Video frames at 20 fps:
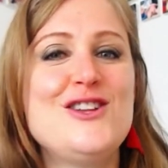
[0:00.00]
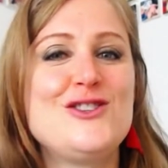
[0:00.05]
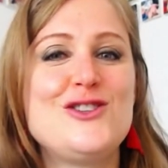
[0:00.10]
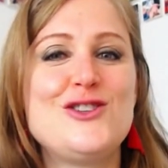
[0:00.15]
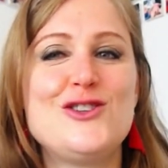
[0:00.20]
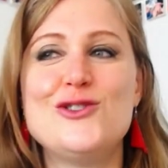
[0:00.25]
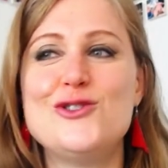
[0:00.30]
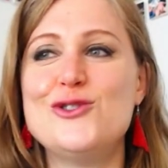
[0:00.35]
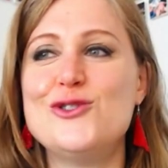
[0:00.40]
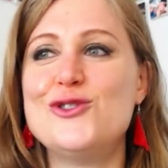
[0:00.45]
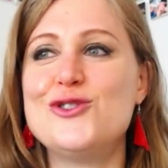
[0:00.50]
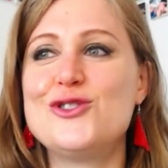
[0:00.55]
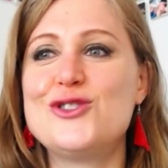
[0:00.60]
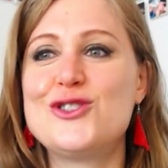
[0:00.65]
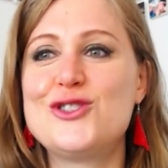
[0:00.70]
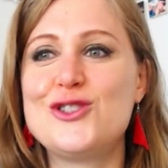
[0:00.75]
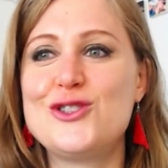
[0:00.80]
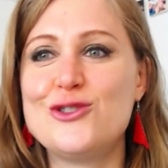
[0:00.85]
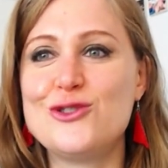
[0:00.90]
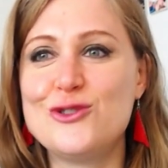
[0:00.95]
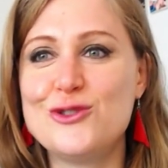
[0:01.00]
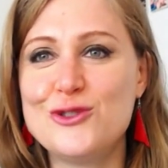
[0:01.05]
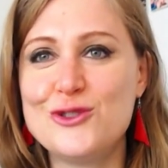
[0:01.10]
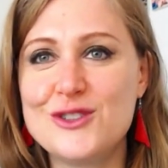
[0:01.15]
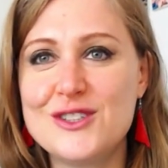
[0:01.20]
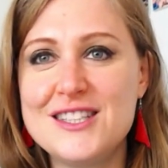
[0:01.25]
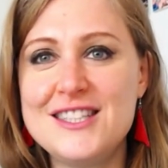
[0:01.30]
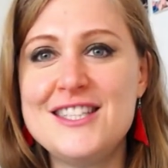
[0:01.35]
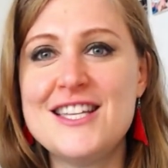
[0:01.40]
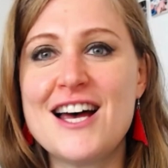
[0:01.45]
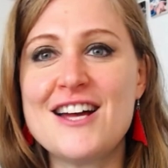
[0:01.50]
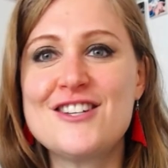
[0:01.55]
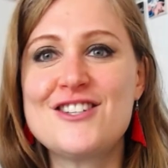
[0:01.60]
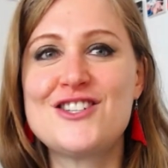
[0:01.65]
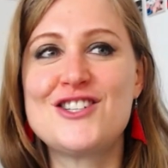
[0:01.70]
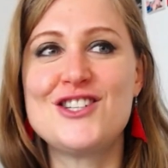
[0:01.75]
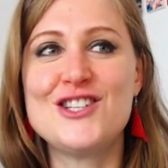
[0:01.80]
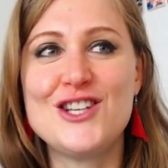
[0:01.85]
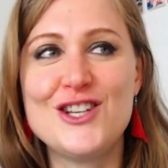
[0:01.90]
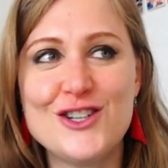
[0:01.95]
to
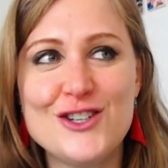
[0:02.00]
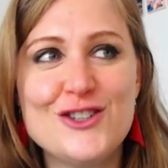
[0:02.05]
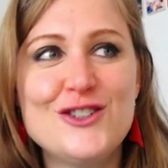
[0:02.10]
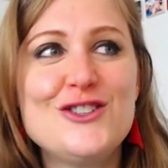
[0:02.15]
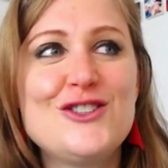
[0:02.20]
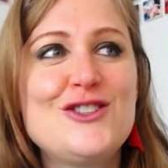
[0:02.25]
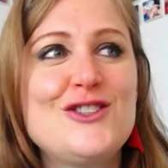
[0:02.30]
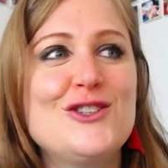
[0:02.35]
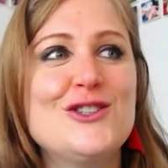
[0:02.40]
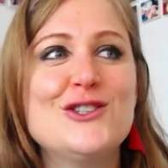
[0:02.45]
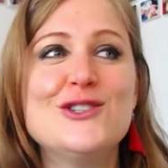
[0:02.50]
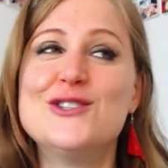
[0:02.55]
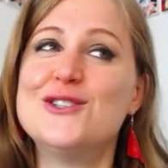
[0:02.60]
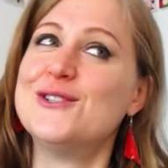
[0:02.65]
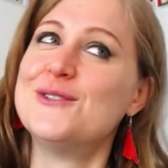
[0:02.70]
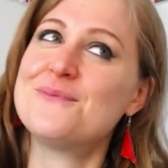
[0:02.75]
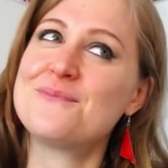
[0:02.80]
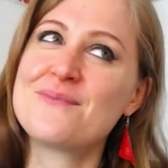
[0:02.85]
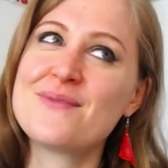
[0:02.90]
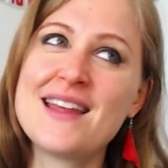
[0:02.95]
nudge you, to